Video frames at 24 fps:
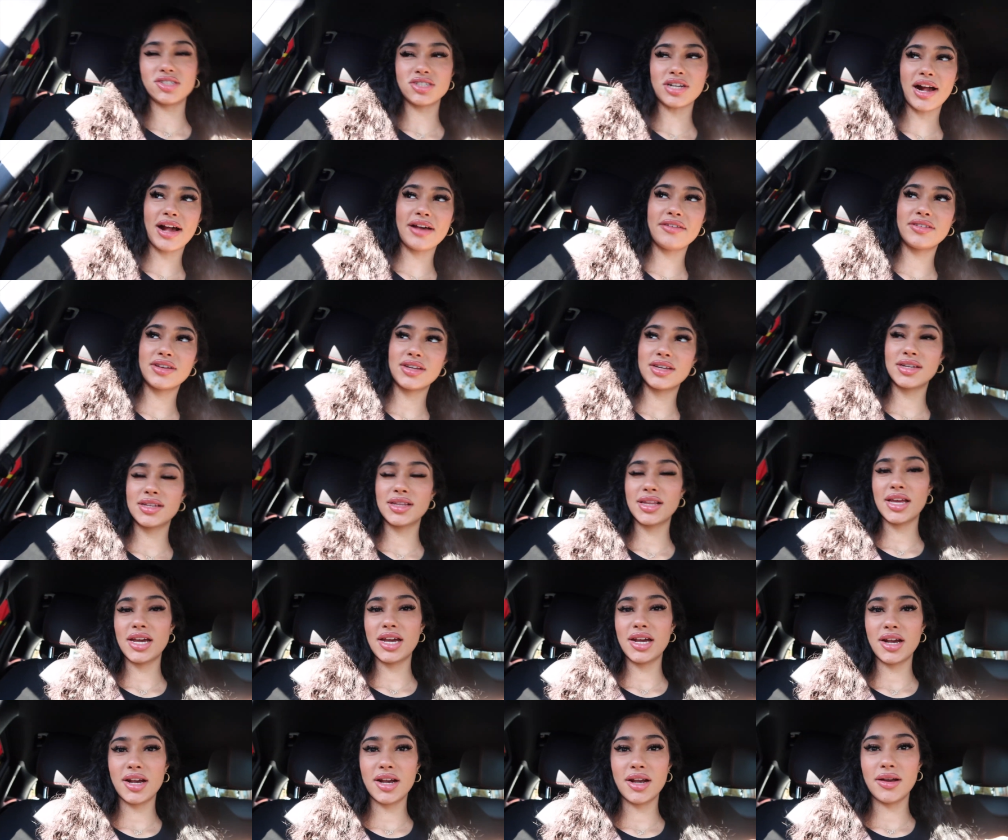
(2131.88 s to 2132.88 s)
driving
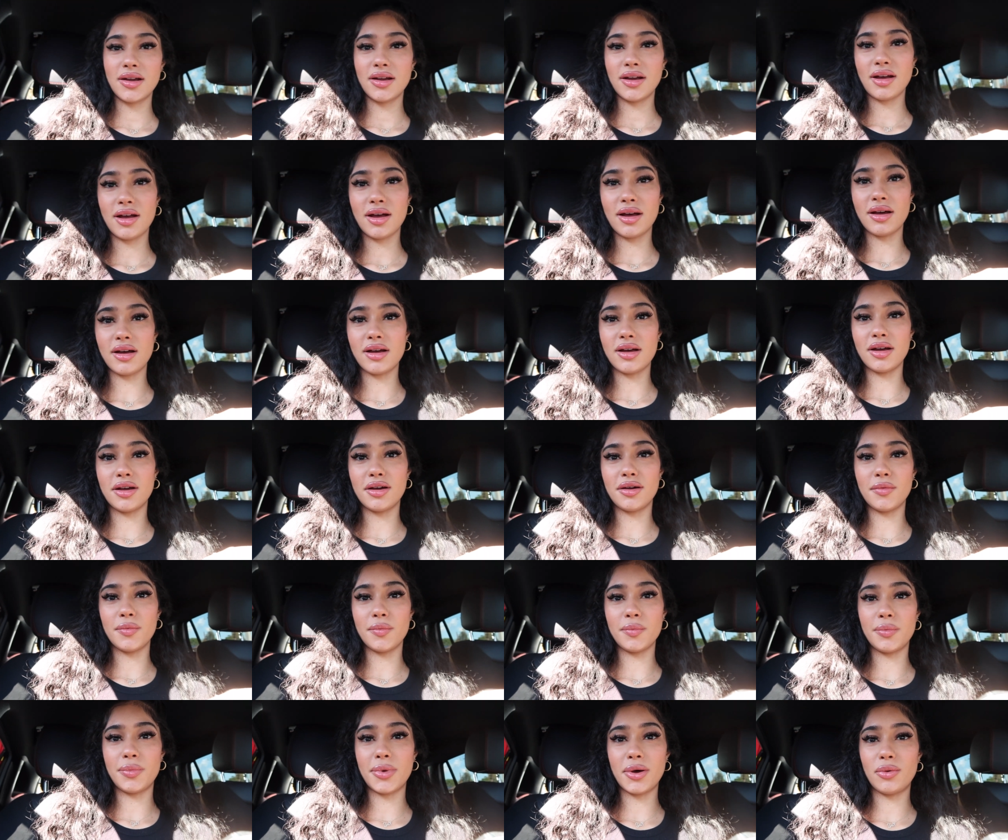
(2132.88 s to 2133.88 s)
there,
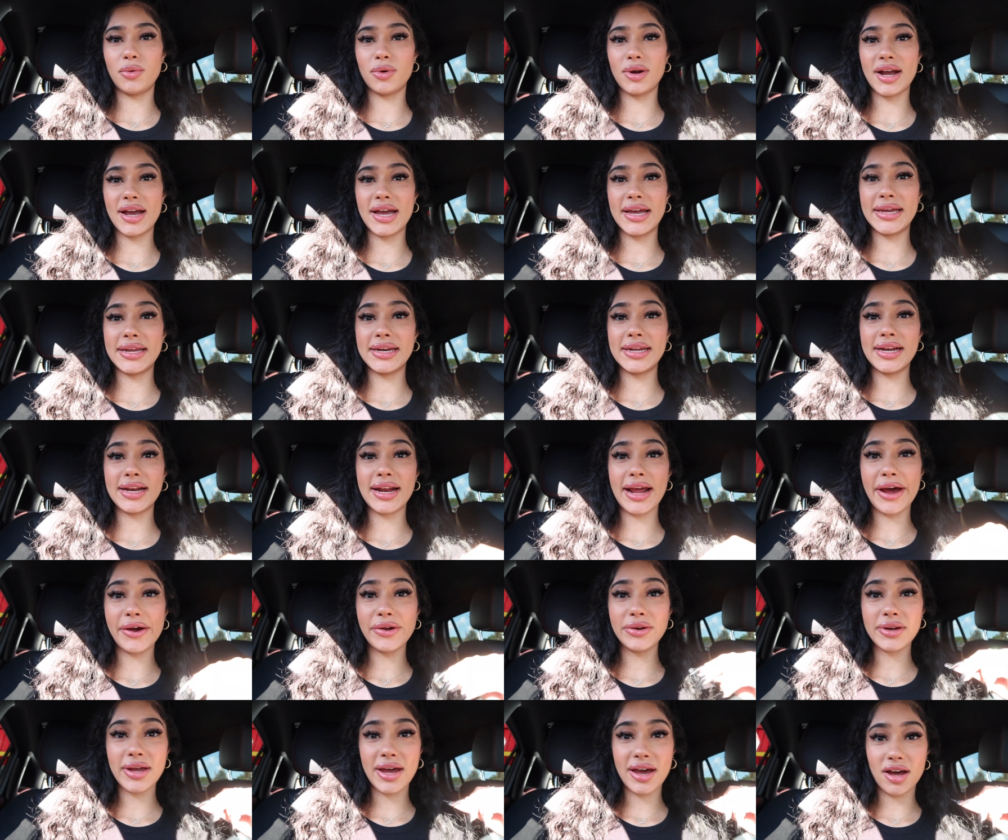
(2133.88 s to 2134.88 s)
um, but we're at
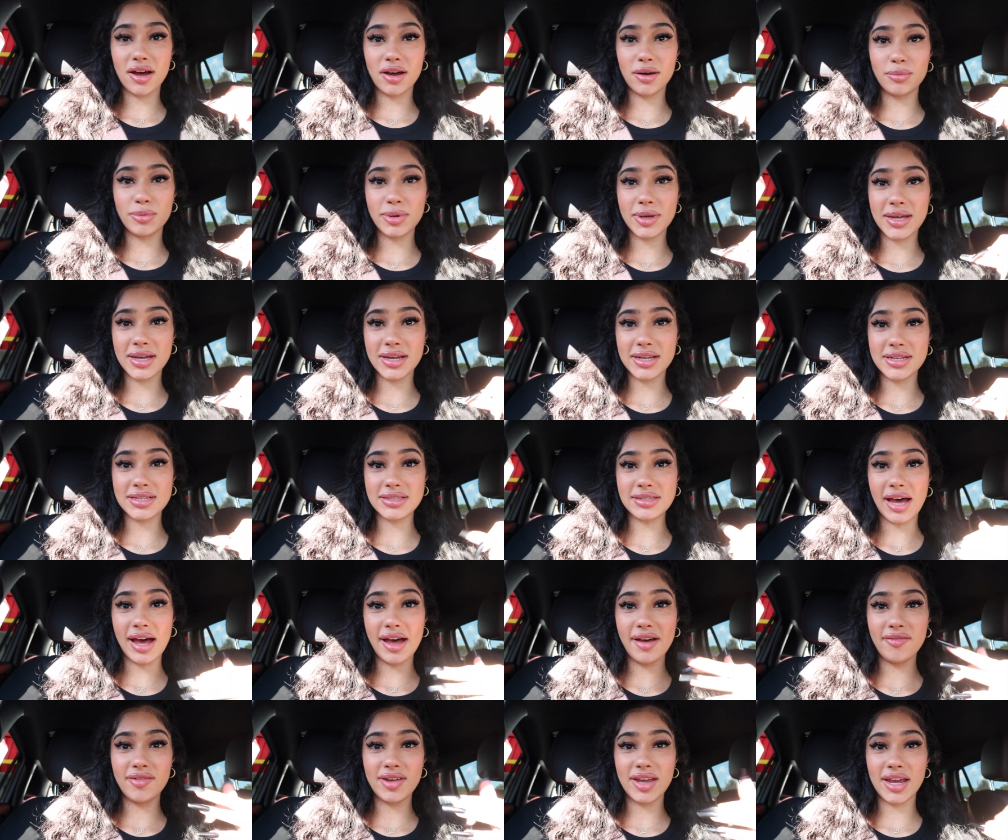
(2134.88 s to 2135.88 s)
In-N-Out now because
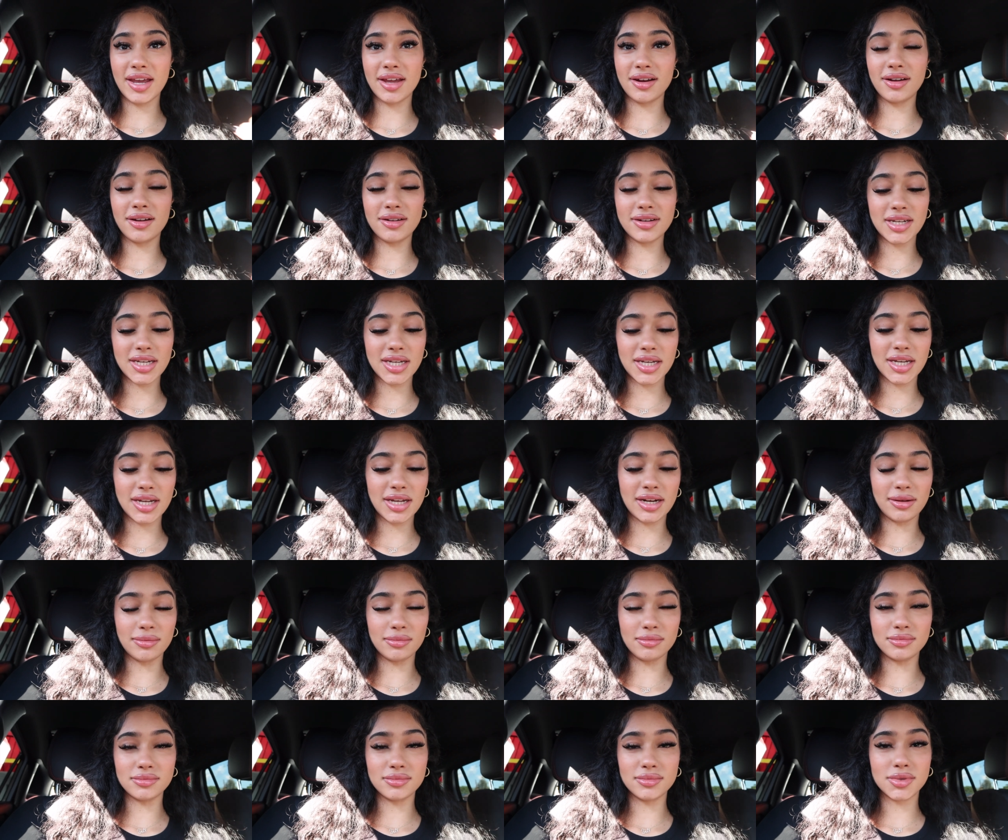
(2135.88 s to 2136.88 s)
I haven't ate all day and
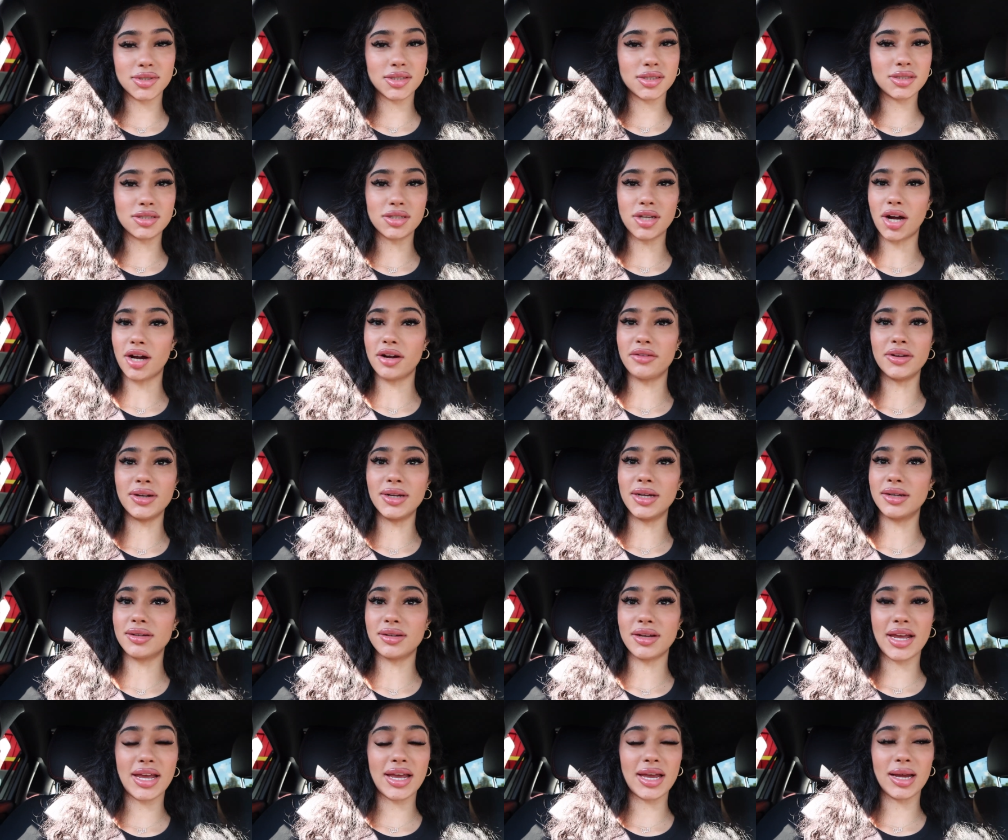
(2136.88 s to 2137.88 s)
I'm
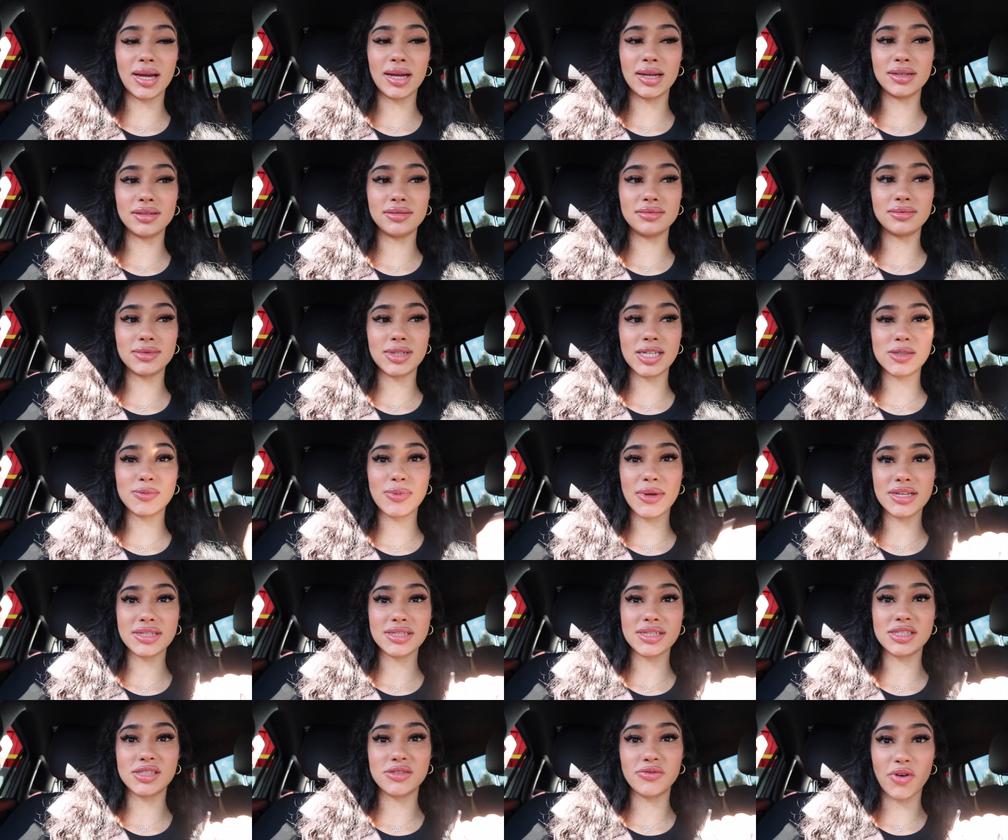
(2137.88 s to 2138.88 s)
starving and this
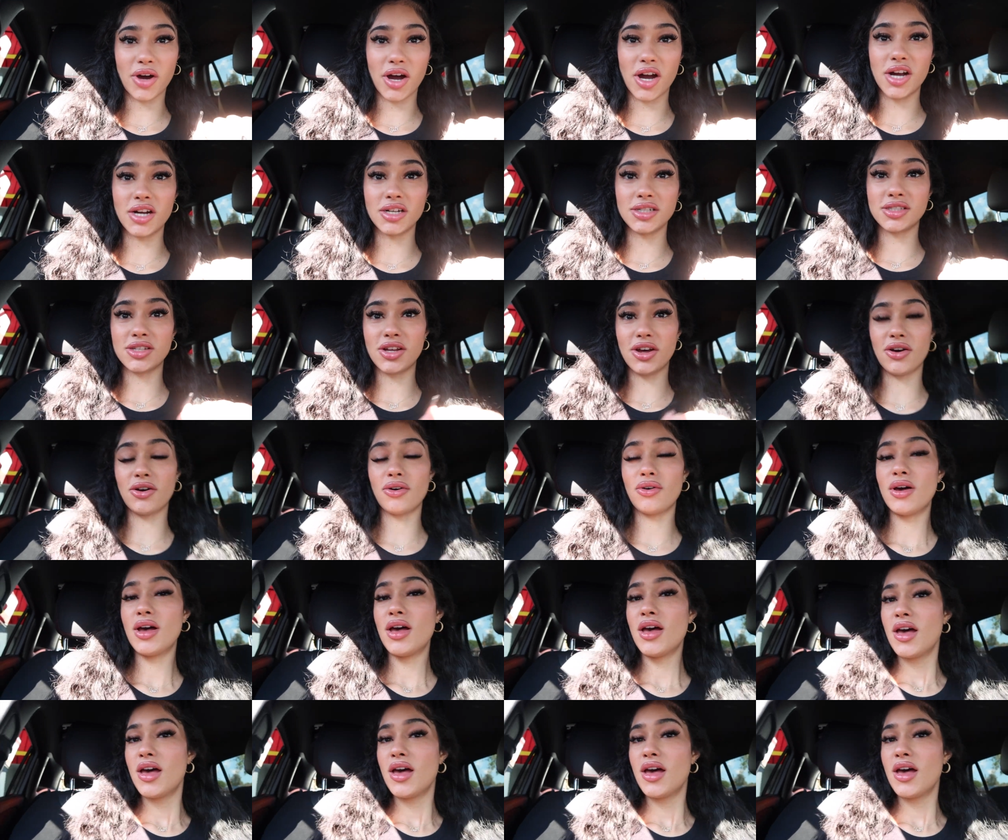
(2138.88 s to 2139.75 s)
place is far. So